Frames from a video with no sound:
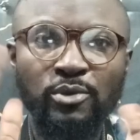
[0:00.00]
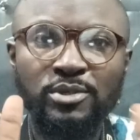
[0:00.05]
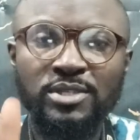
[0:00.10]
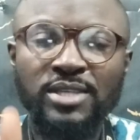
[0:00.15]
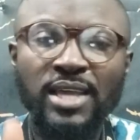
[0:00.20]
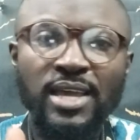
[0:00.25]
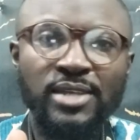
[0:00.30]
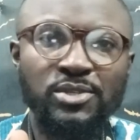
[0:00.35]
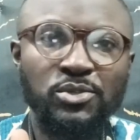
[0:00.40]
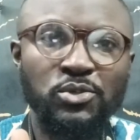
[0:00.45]

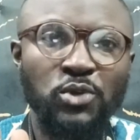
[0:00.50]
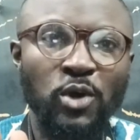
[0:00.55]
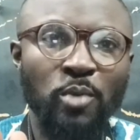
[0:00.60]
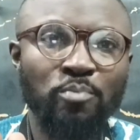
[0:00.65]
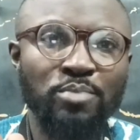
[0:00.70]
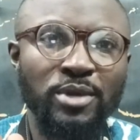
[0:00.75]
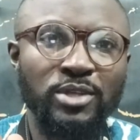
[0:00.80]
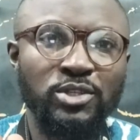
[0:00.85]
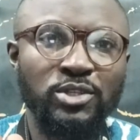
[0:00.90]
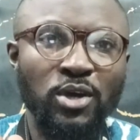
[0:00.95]
process your
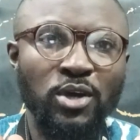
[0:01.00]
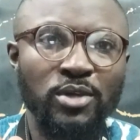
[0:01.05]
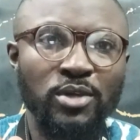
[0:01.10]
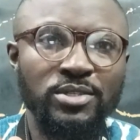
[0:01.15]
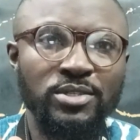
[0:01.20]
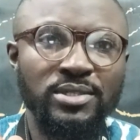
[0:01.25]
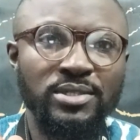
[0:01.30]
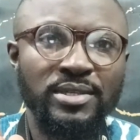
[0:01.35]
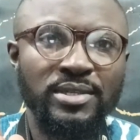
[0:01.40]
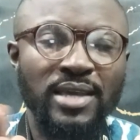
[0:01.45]

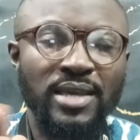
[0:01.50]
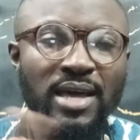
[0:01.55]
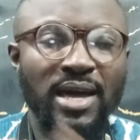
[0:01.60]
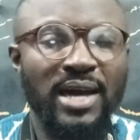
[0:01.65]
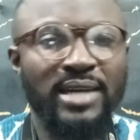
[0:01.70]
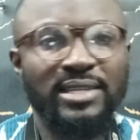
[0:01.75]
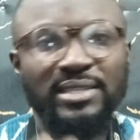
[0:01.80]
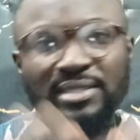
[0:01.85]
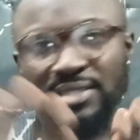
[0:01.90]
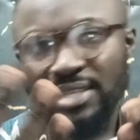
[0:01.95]
pictures
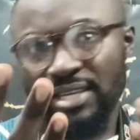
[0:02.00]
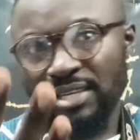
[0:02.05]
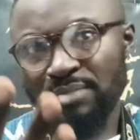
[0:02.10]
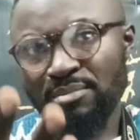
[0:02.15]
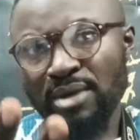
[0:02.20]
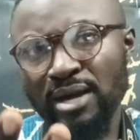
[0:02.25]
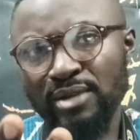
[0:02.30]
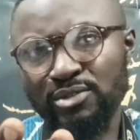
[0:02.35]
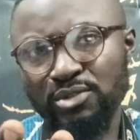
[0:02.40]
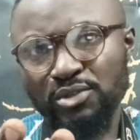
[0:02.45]
and send it
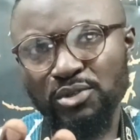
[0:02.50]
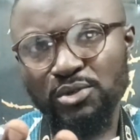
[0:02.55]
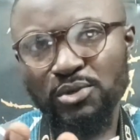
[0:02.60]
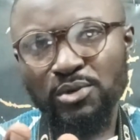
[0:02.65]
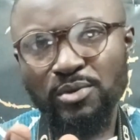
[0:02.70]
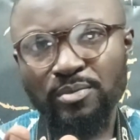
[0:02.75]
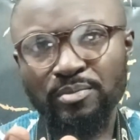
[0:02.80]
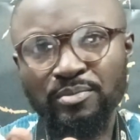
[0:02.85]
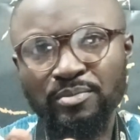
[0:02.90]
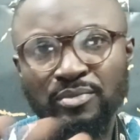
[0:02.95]
back to
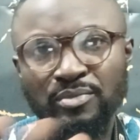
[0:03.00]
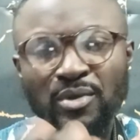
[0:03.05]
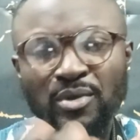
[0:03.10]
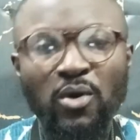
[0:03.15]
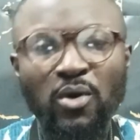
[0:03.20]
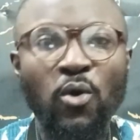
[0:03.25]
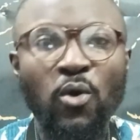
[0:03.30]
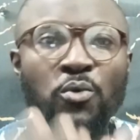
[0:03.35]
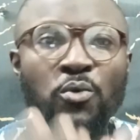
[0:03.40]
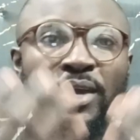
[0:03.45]
you,
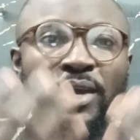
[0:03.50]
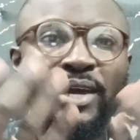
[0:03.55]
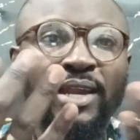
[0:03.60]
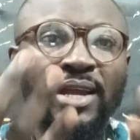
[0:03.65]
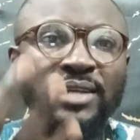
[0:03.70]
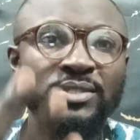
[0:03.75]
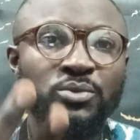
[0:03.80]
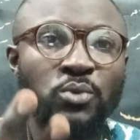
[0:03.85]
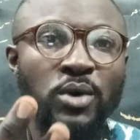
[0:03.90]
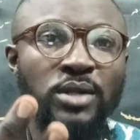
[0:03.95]
or we can
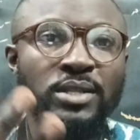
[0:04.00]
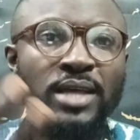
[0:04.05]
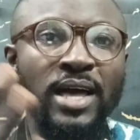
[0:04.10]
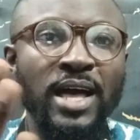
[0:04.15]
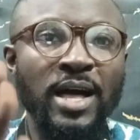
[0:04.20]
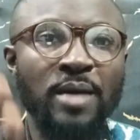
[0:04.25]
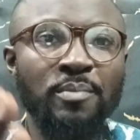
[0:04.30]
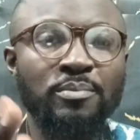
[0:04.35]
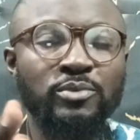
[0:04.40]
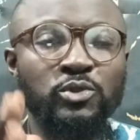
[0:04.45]
as well
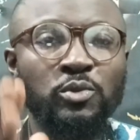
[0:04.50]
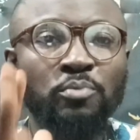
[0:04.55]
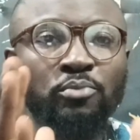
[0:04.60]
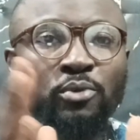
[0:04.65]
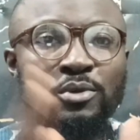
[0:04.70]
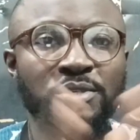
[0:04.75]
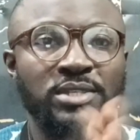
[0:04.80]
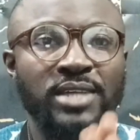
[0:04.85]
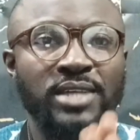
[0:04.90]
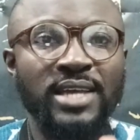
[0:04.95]
help to
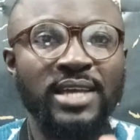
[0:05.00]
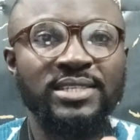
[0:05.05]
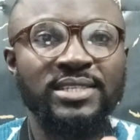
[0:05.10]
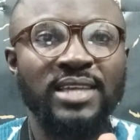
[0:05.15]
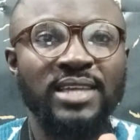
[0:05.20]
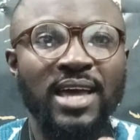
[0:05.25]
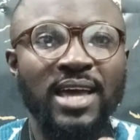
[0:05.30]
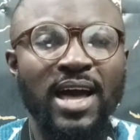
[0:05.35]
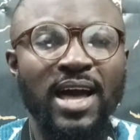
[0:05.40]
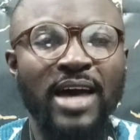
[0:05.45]
process
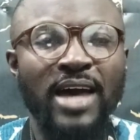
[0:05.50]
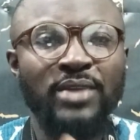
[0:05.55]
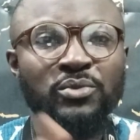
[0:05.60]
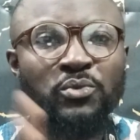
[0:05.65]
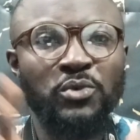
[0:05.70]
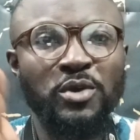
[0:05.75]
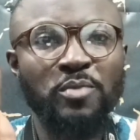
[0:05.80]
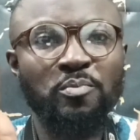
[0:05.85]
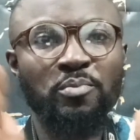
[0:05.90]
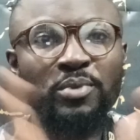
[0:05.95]
and
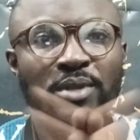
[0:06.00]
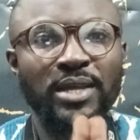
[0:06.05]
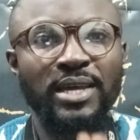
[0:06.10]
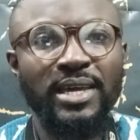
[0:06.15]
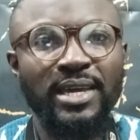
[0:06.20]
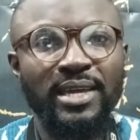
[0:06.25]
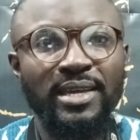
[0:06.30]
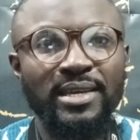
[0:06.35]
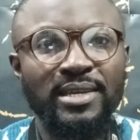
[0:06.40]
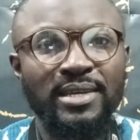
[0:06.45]

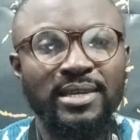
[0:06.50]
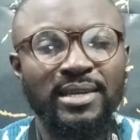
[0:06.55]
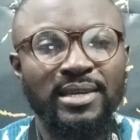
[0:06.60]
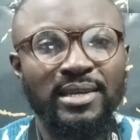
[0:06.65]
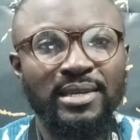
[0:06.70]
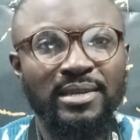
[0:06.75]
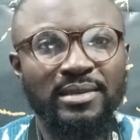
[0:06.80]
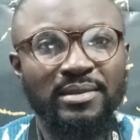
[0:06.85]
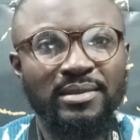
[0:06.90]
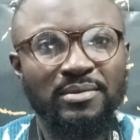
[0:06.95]
replay
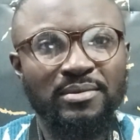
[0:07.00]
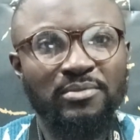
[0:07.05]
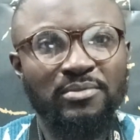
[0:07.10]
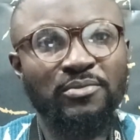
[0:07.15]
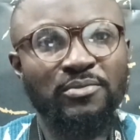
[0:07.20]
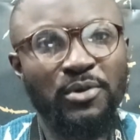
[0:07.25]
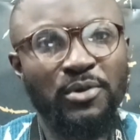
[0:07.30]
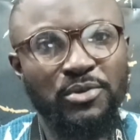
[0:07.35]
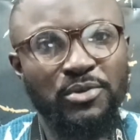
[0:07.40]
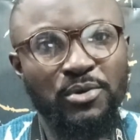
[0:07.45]

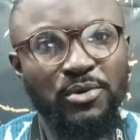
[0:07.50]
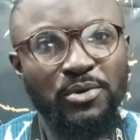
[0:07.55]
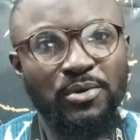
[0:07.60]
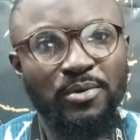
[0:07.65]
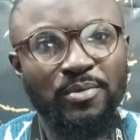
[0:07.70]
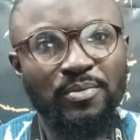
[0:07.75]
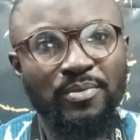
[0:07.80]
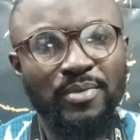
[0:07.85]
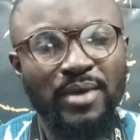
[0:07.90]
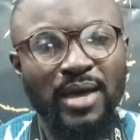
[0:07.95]
for you
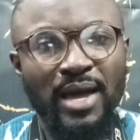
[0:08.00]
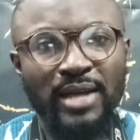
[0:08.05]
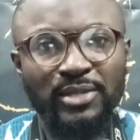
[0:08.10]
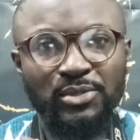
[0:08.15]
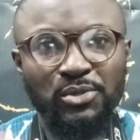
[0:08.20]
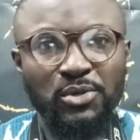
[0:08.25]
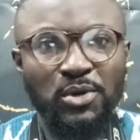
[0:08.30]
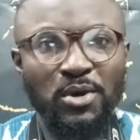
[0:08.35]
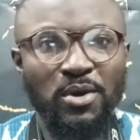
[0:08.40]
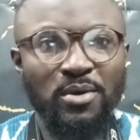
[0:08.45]

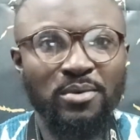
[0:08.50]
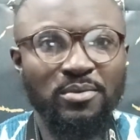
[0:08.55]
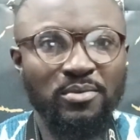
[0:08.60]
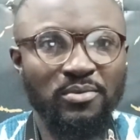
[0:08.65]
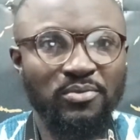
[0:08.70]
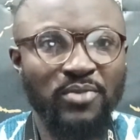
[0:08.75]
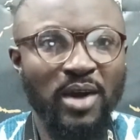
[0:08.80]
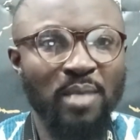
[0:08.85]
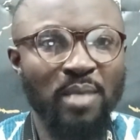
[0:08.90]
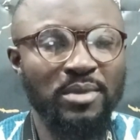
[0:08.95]
and your
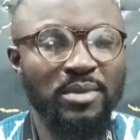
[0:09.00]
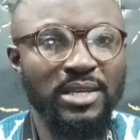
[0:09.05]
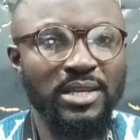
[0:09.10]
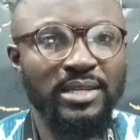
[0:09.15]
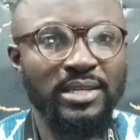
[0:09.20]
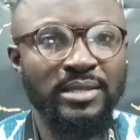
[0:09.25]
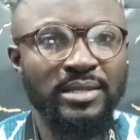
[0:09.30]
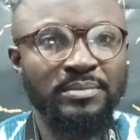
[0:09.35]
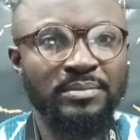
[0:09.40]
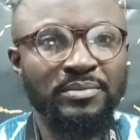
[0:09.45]
family.
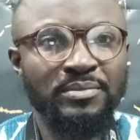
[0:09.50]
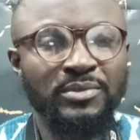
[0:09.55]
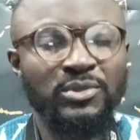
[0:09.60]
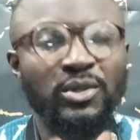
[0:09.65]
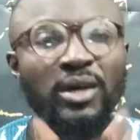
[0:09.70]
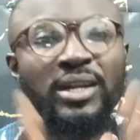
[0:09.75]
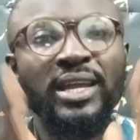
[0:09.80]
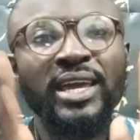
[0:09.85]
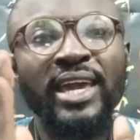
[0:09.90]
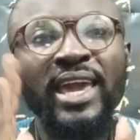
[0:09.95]

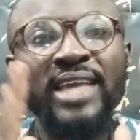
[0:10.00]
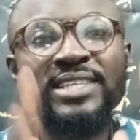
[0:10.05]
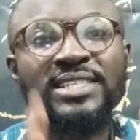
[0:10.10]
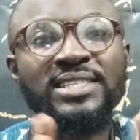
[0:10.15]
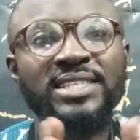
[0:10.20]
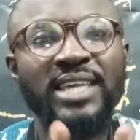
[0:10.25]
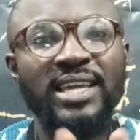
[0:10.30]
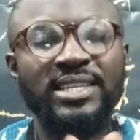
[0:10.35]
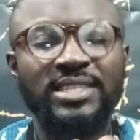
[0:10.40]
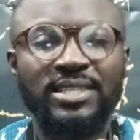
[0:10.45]
Don't
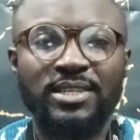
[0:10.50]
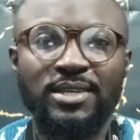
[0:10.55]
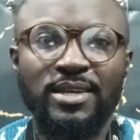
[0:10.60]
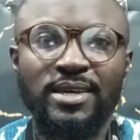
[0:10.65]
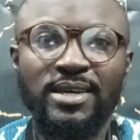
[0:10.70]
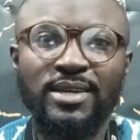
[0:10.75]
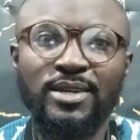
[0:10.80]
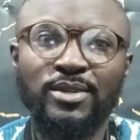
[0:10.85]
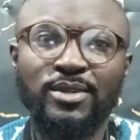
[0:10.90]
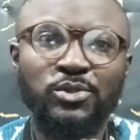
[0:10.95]
hesitate
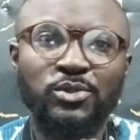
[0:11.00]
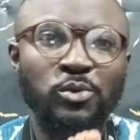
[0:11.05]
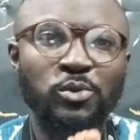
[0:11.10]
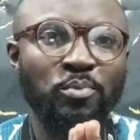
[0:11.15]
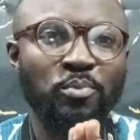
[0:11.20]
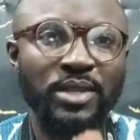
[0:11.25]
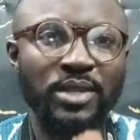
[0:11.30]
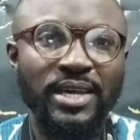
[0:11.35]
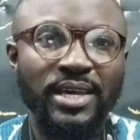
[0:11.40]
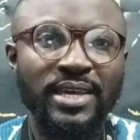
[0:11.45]
to
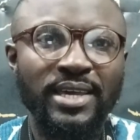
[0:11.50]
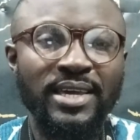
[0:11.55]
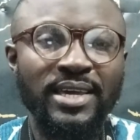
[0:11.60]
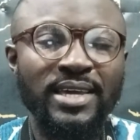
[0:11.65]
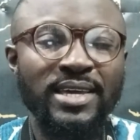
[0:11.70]
play.